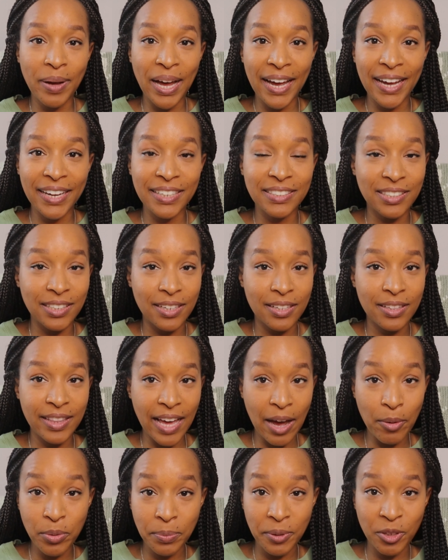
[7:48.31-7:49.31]
but
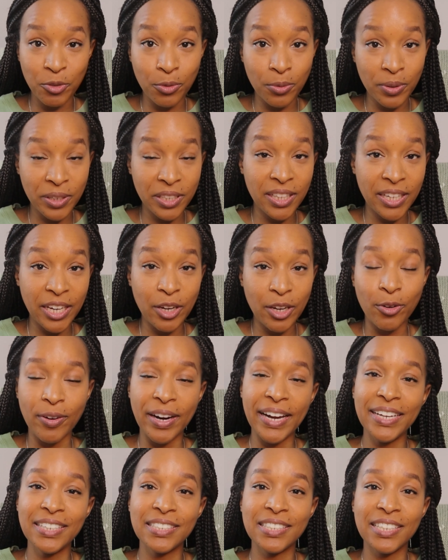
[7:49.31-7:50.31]
that would be really
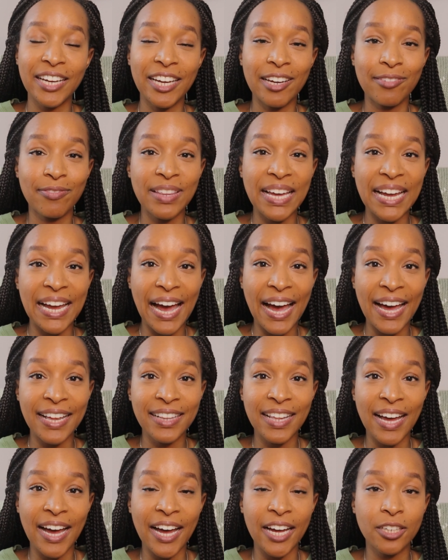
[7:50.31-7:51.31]
great if they
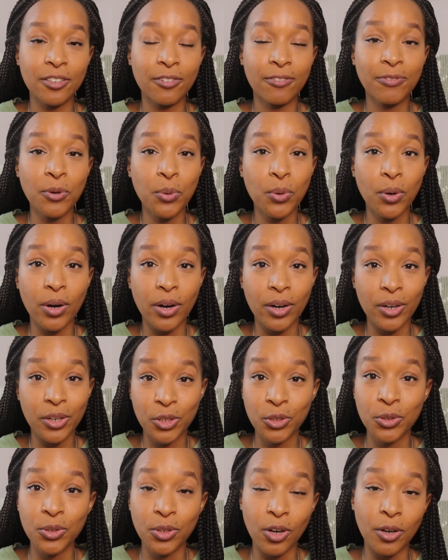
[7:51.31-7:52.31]
had that
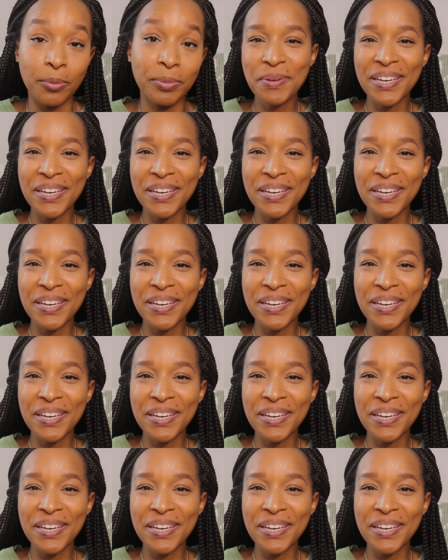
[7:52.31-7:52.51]
for Google.